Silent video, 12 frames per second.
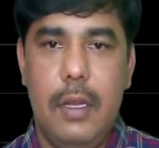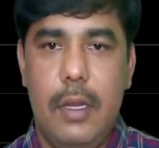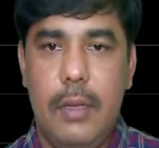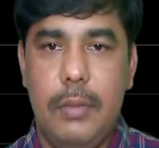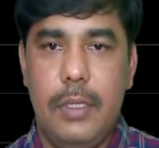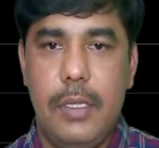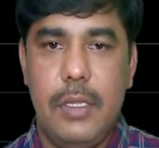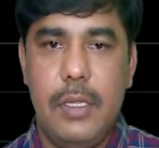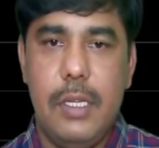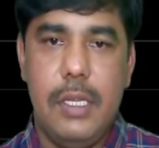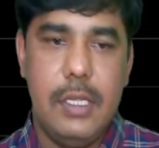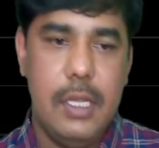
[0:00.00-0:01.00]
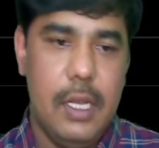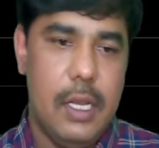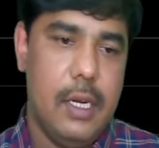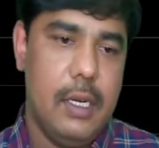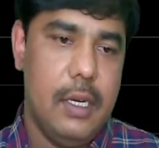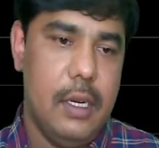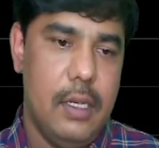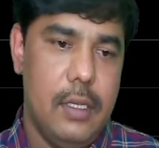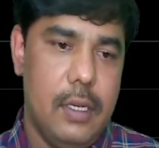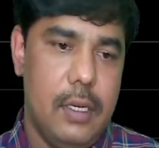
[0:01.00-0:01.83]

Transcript: Option C is the correct answer.